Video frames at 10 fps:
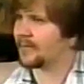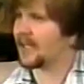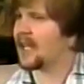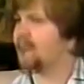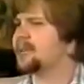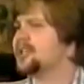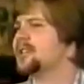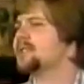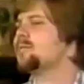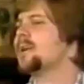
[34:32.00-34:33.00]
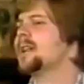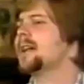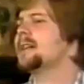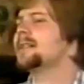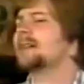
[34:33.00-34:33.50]
They came to Jesus one day
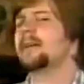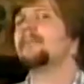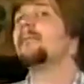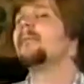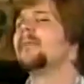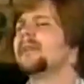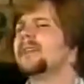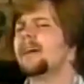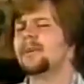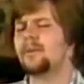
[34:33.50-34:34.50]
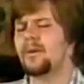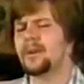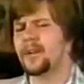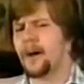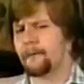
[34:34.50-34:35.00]
and they said, tell me,
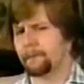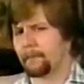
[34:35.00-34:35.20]
Lord, uh,